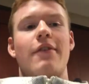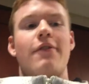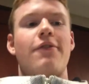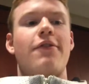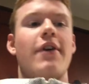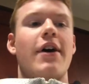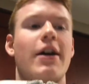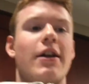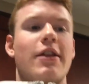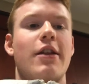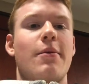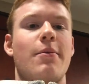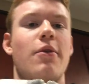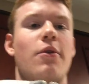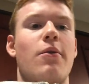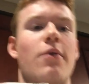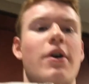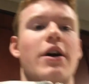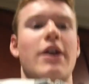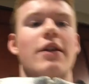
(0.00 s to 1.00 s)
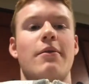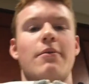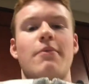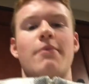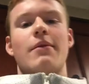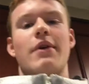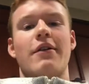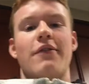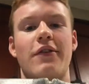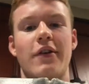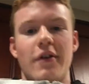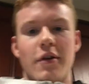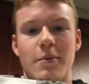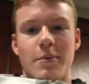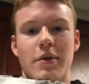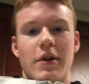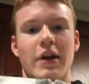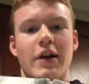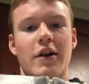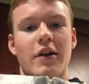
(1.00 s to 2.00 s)
Fact number one, my
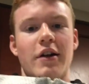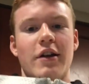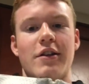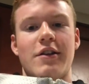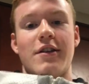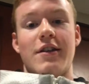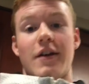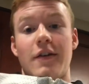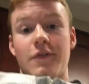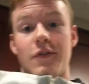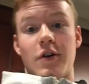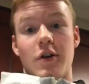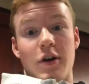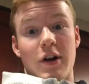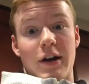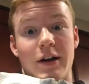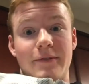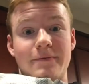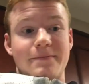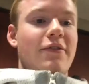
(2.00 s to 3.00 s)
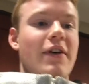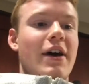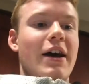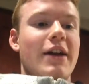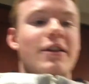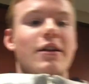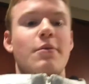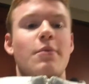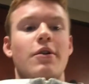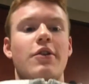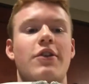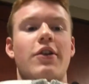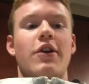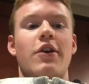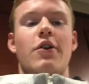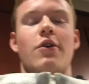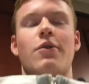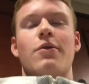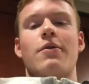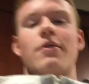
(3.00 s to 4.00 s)
favorite player is Steph Curry. Fact number
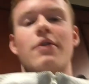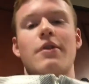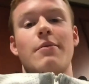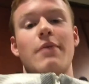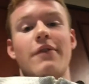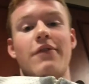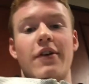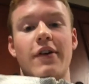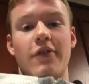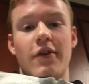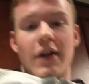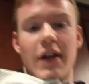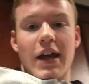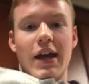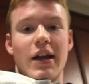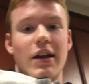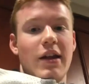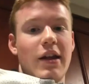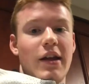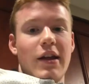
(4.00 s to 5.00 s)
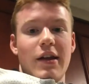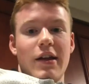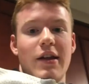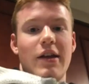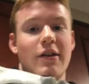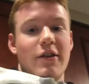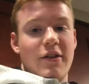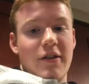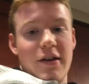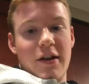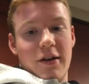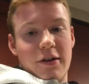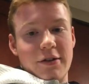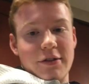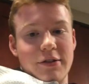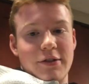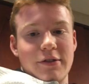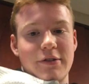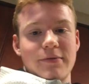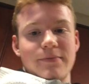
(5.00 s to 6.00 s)
two, my favorite candy is
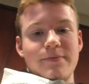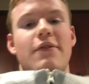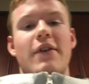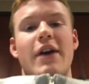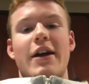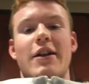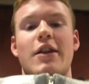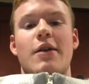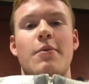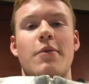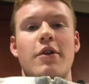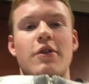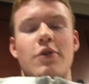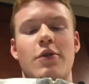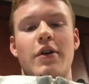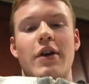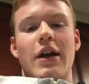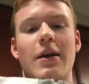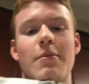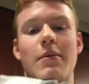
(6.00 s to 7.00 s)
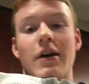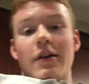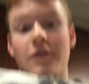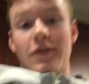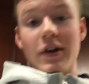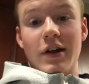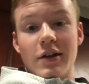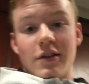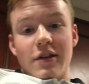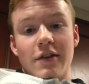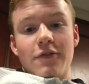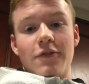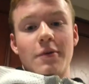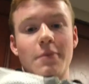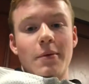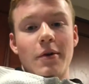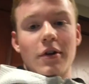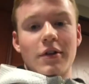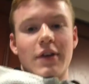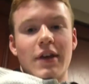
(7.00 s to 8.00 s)
Snickers. Fact number three, my fantasy
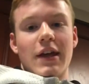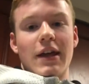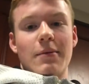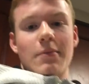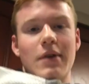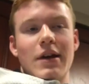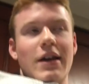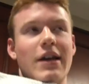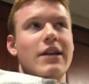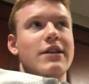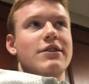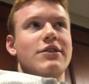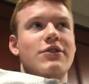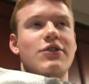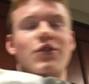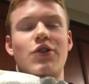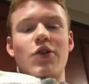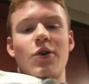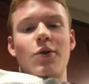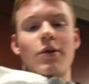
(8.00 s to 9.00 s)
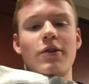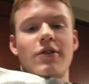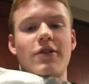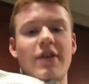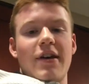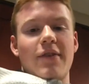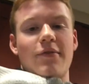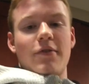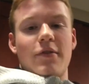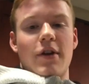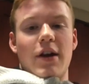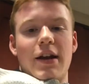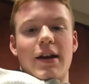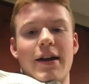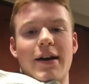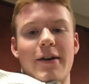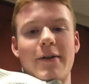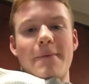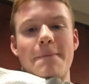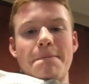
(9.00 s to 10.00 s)
football team is two and seven
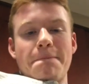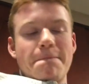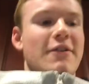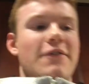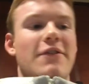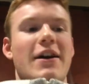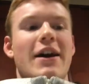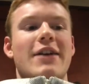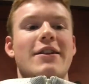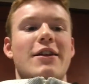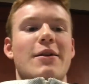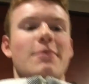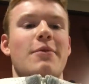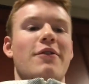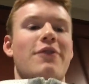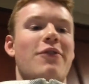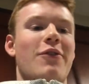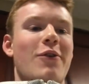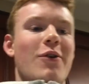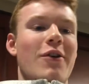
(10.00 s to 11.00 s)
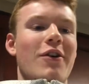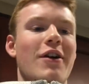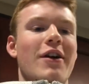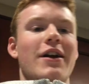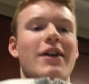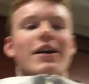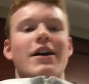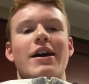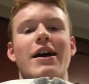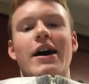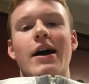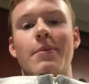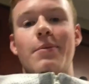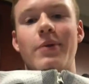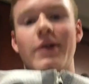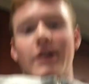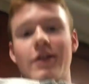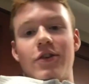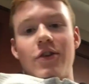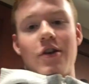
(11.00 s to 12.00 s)
right now. Fact number four, I
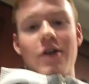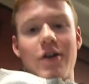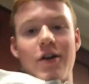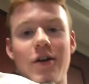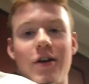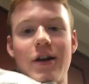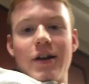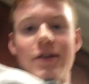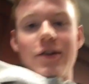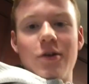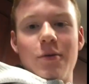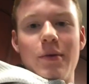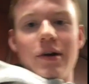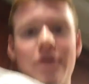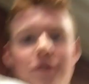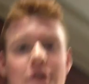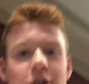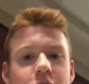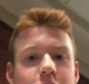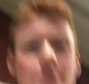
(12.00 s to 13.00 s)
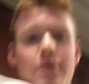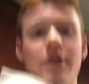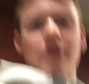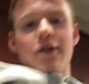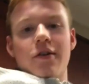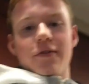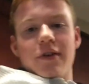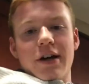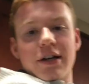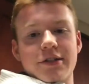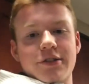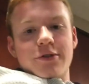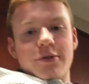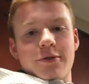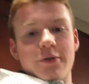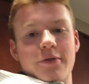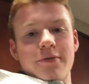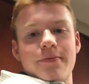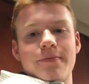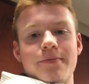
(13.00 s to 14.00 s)
played soccer until my freshman year of high
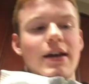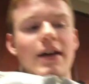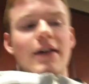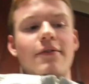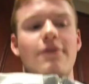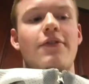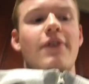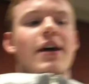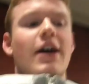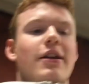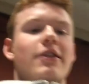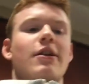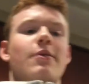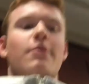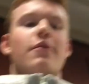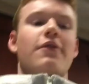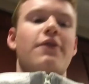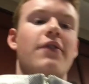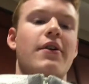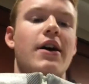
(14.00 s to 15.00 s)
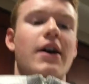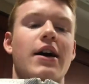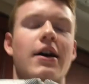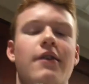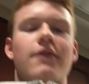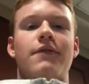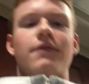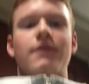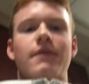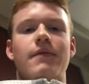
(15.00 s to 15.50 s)
school. And fact number five,